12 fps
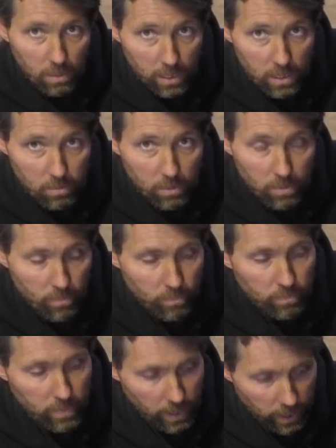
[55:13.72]
bleed nipple
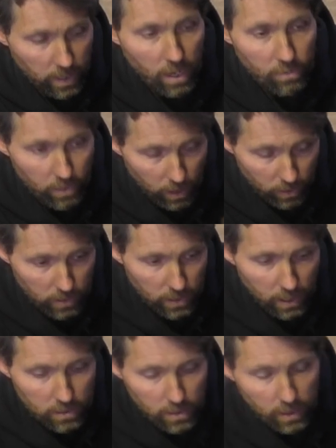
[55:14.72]
and have the hose
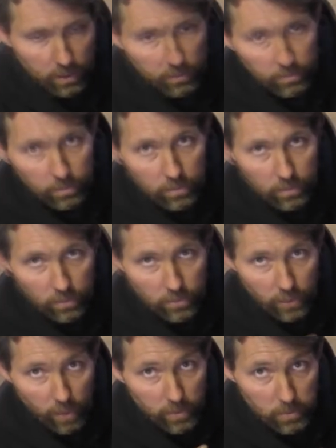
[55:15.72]
attached there.
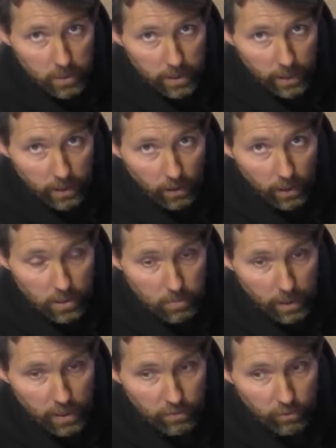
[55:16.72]
So that was a mistake I
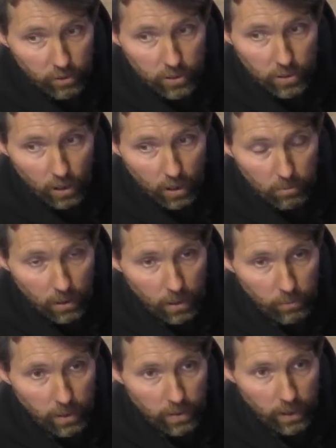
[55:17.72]
actually made the first time.
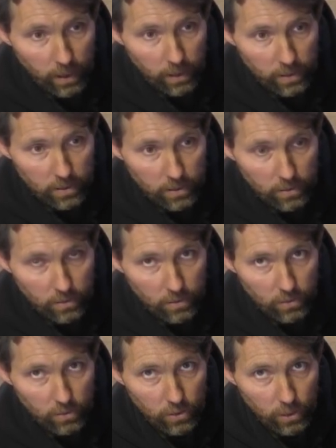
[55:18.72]
I read that as
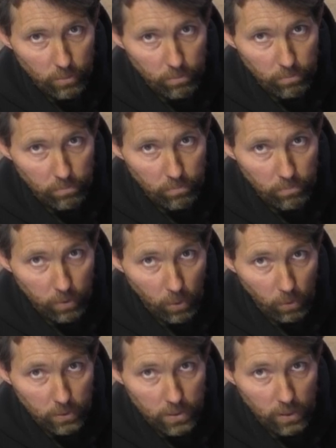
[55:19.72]
to the
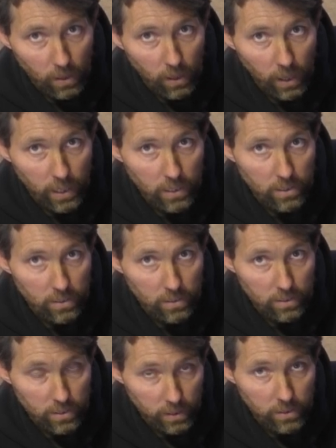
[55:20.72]
port side
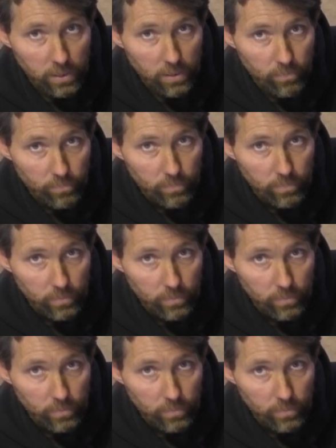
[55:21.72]
cylinder,